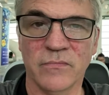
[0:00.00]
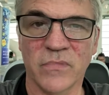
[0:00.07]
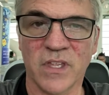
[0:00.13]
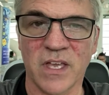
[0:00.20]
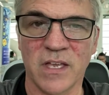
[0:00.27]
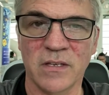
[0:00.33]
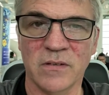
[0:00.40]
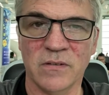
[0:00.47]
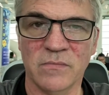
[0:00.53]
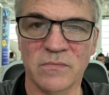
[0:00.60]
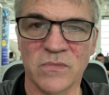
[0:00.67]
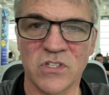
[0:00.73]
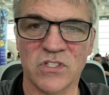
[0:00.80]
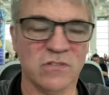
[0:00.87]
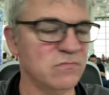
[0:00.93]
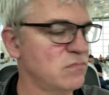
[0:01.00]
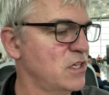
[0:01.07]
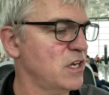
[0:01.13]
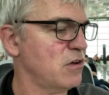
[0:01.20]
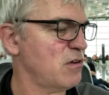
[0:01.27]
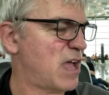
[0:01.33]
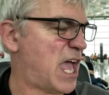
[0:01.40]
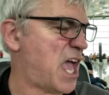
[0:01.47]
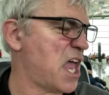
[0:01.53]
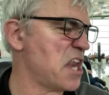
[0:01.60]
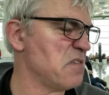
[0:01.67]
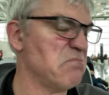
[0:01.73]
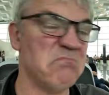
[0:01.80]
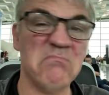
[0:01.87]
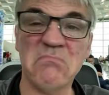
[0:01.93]
Okay, just
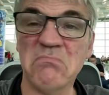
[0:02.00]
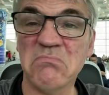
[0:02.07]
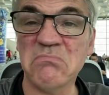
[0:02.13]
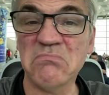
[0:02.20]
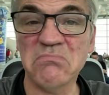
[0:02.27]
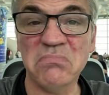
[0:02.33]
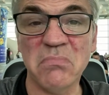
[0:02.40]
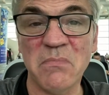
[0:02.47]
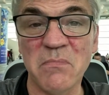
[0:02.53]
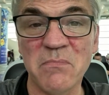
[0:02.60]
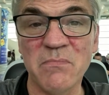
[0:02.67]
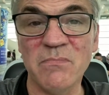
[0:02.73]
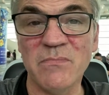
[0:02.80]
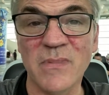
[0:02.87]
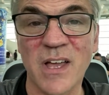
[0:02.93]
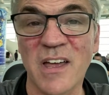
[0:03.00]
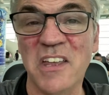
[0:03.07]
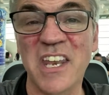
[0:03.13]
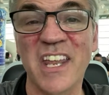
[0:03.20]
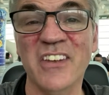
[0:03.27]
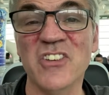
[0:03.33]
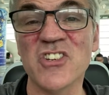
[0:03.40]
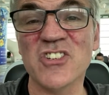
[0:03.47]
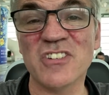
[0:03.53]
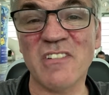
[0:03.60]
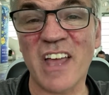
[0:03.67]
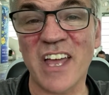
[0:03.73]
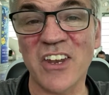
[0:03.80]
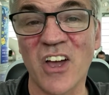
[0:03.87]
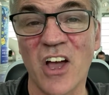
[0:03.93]
add an inch,
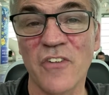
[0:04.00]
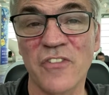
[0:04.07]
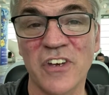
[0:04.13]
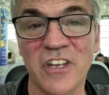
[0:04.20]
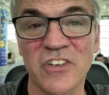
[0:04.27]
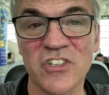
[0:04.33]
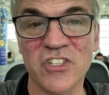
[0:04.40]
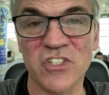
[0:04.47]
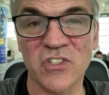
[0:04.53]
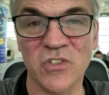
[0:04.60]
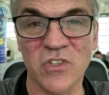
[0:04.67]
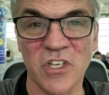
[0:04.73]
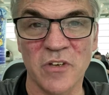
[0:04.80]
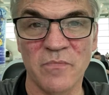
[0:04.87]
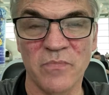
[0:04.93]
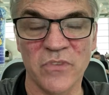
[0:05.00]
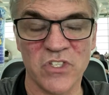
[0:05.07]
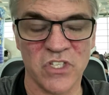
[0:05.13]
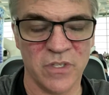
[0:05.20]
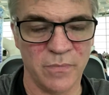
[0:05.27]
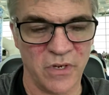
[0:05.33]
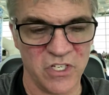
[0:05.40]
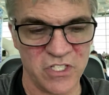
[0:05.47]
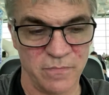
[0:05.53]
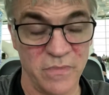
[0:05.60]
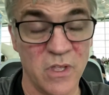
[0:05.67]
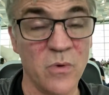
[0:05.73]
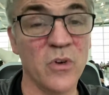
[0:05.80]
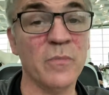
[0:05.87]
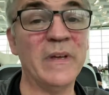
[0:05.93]
add half an inch to the bottom.
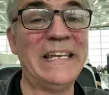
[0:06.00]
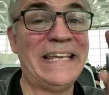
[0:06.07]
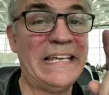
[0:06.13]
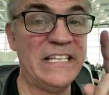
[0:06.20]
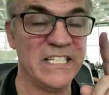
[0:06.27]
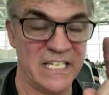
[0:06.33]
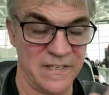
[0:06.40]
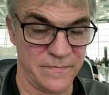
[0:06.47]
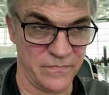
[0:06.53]
It would have been easy.